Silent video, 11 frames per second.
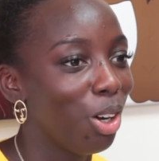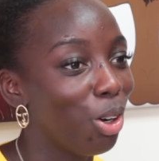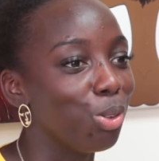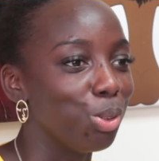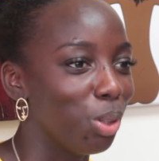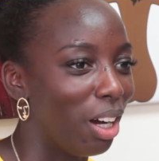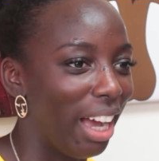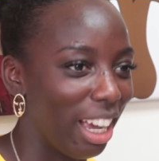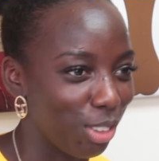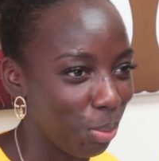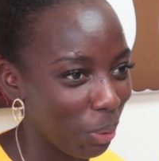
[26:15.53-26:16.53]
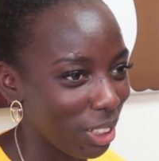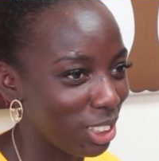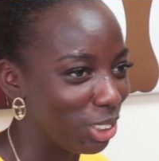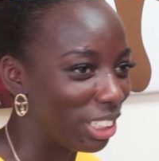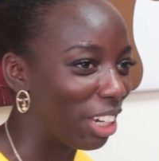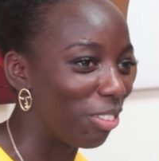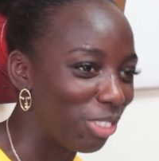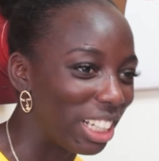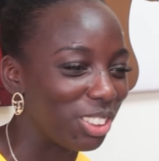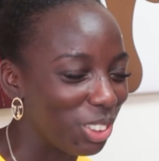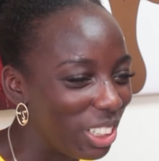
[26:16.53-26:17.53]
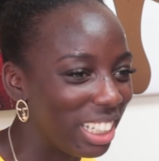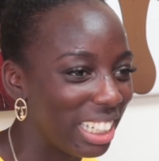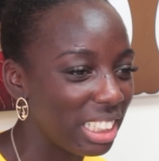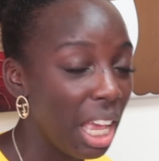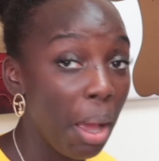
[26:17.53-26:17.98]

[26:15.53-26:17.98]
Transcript: oh, you are an angry person, you get vexed and all of this.